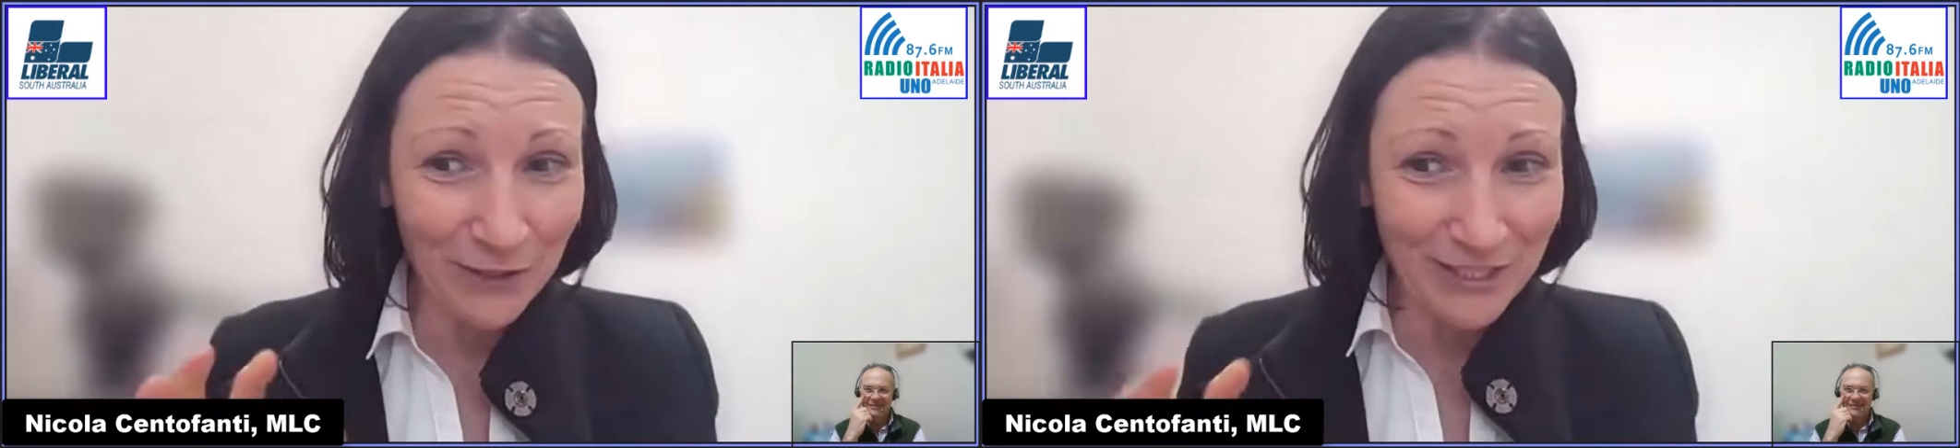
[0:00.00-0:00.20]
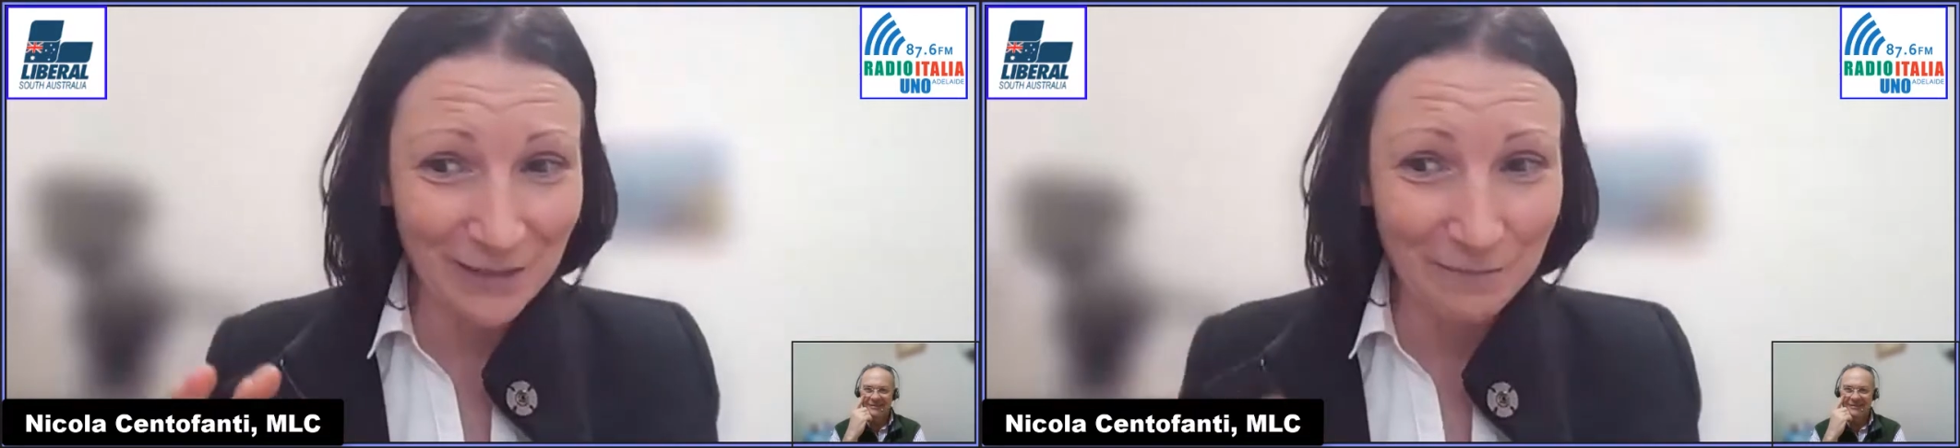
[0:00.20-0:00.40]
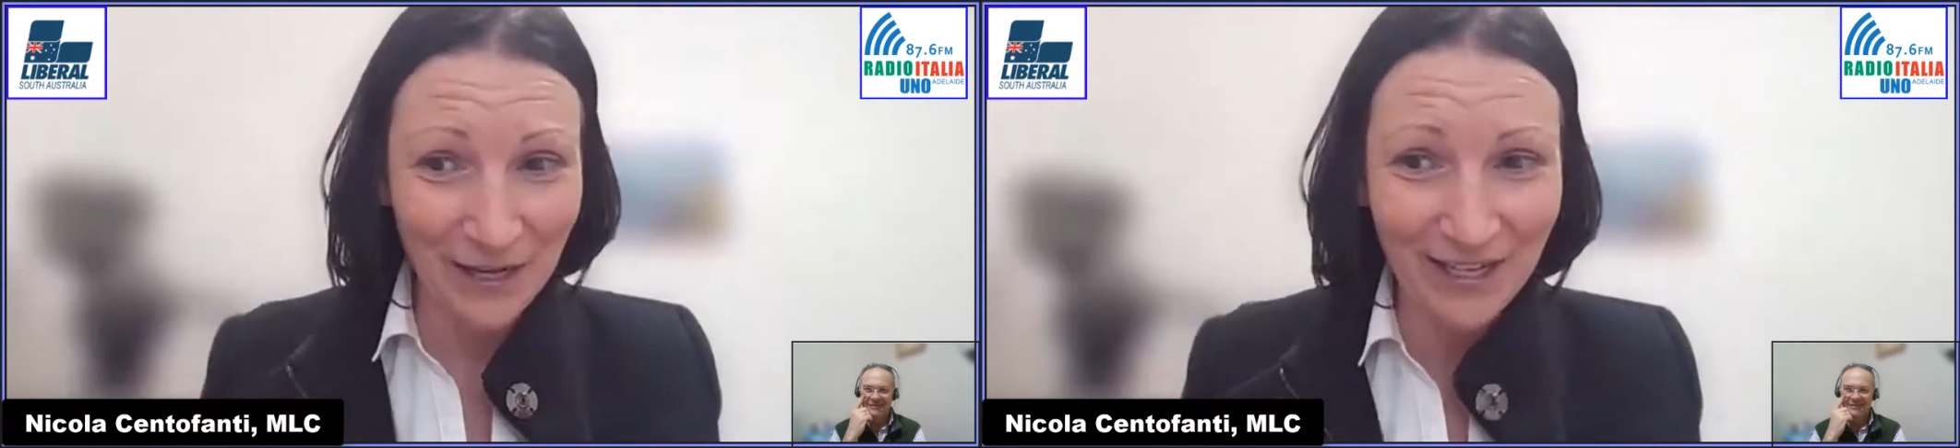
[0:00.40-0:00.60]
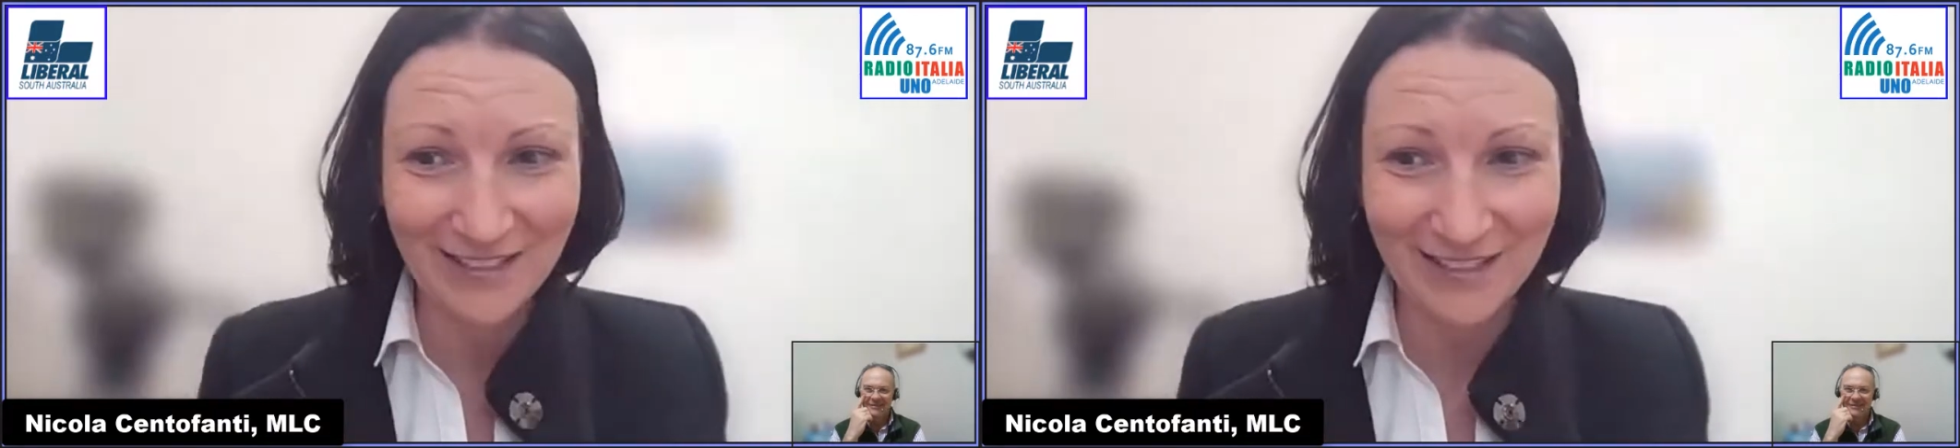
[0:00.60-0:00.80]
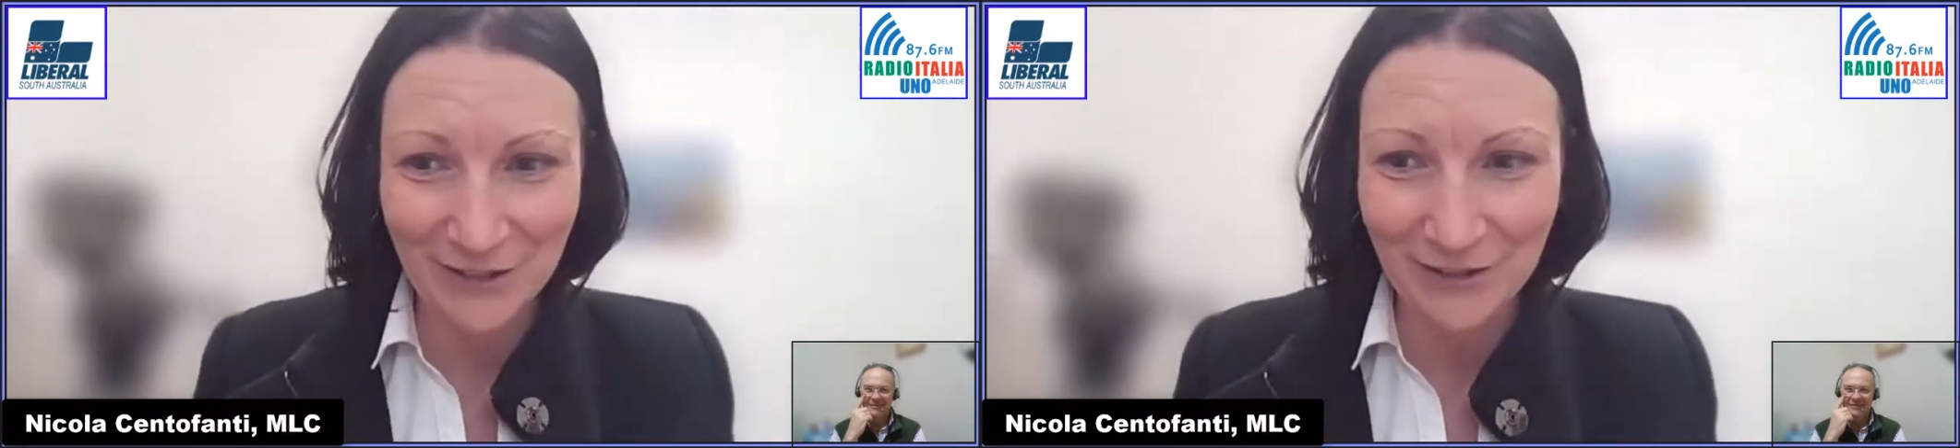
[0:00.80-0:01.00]
was the
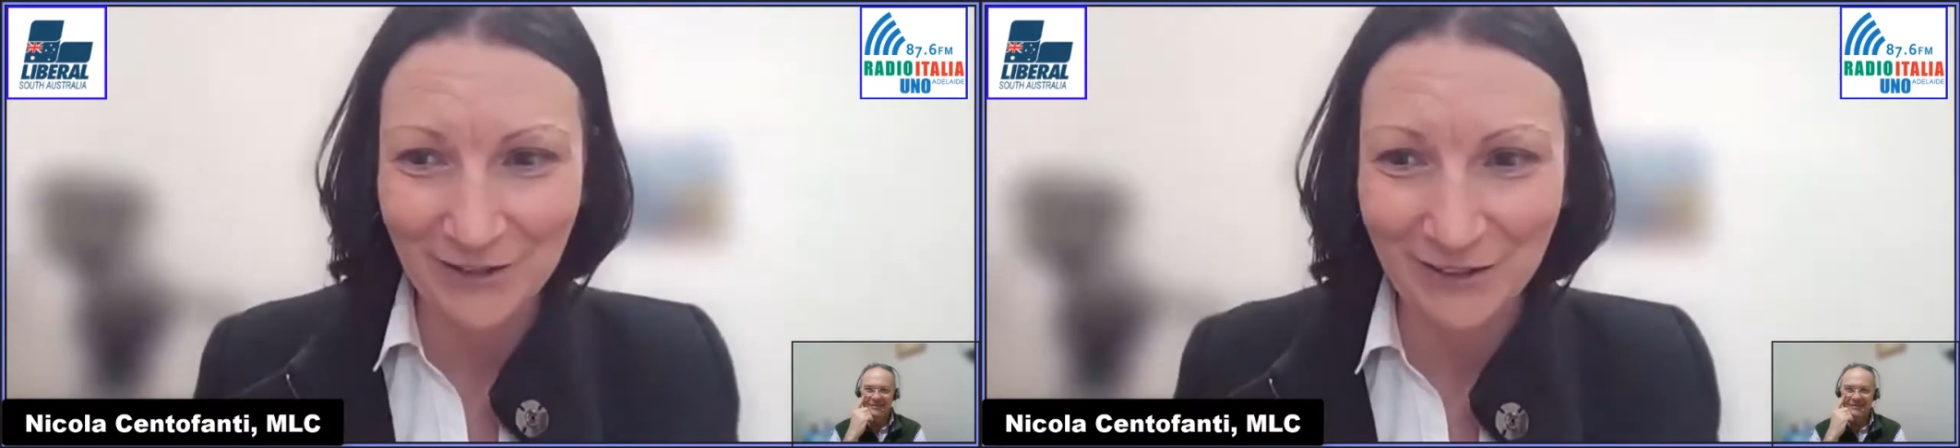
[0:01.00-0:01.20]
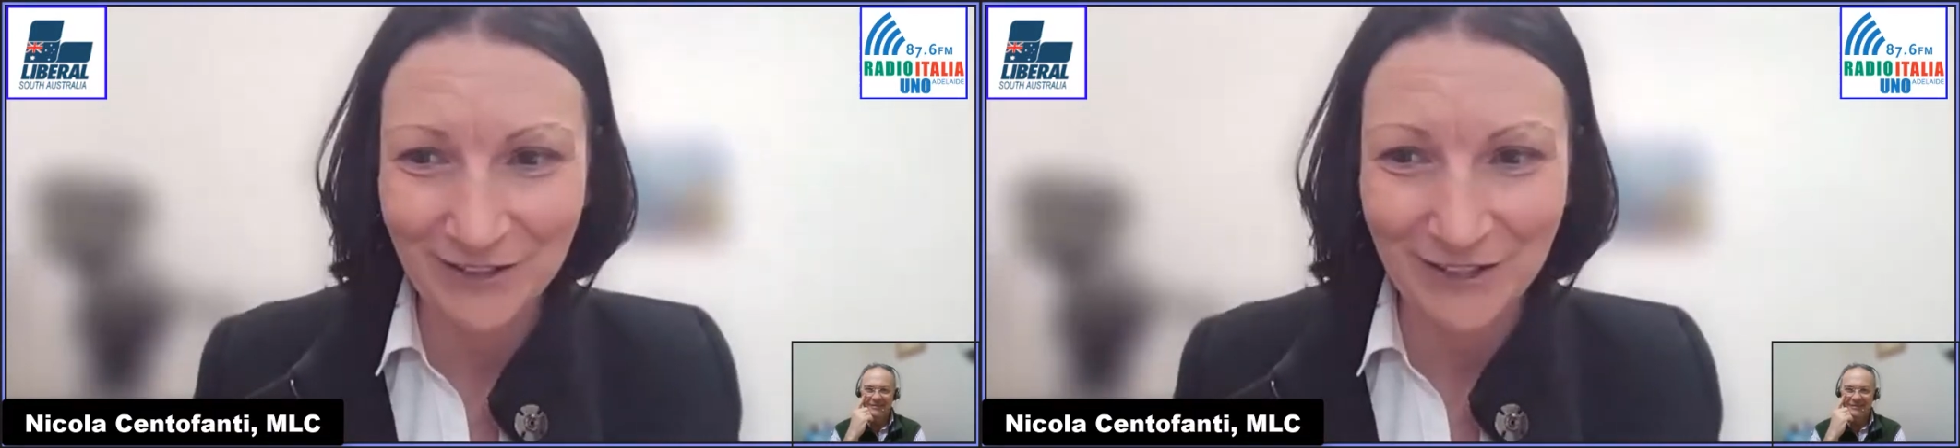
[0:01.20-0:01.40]
pick to